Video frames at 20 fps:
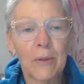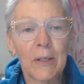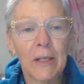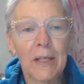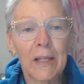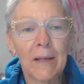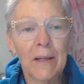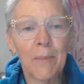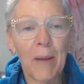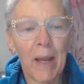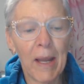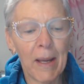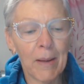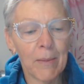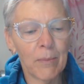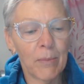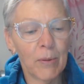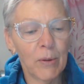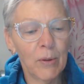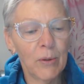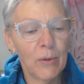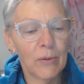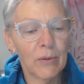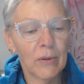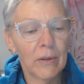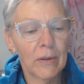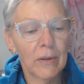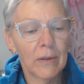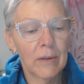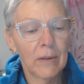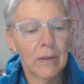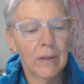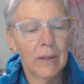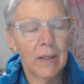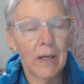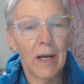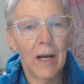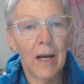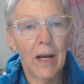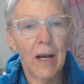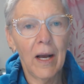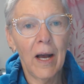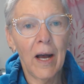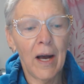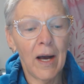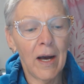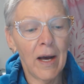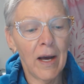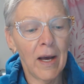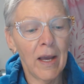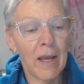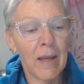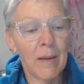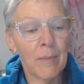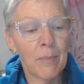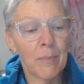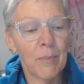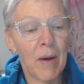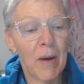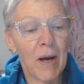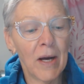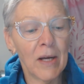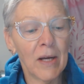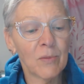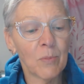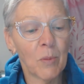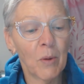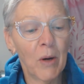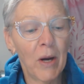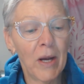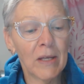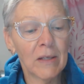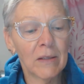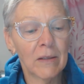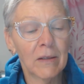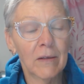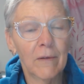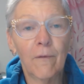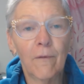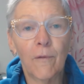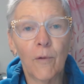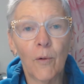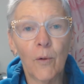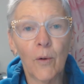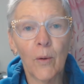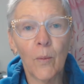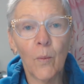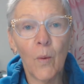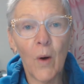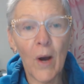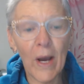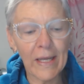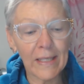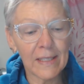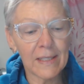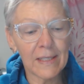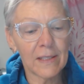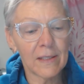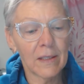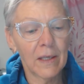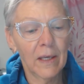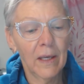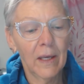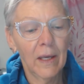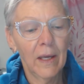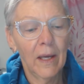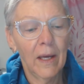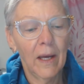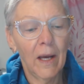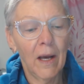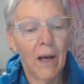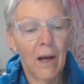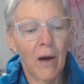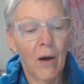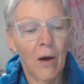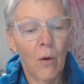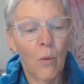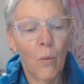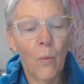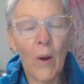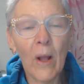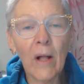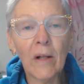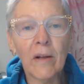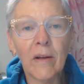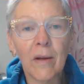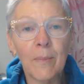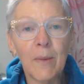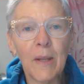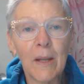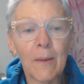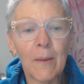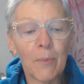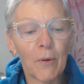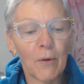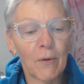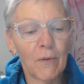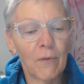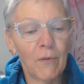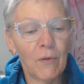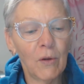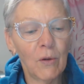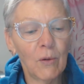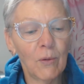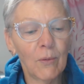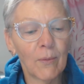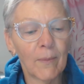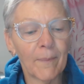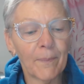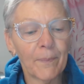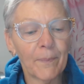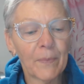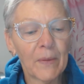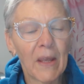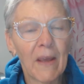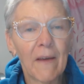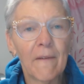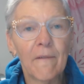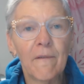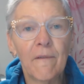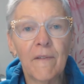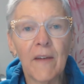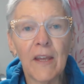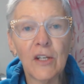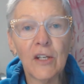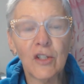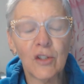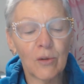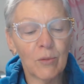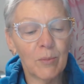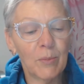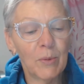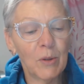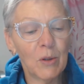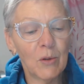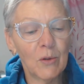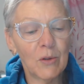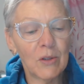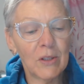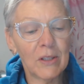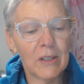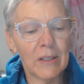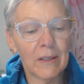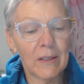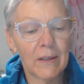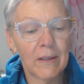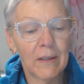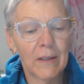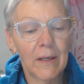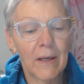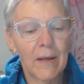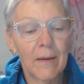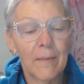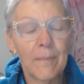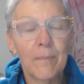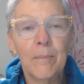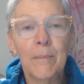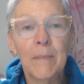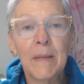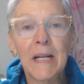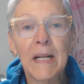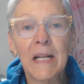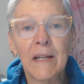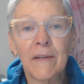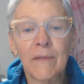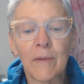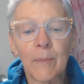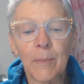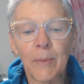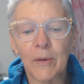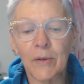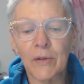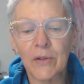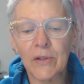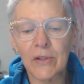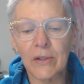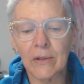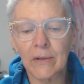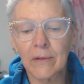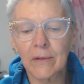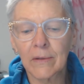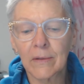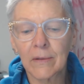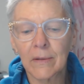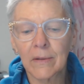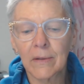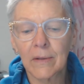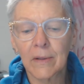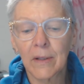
drilling bamboo, eye, eyes bright, four whites uh, welcoming perfume, facial beauty, middle of a person.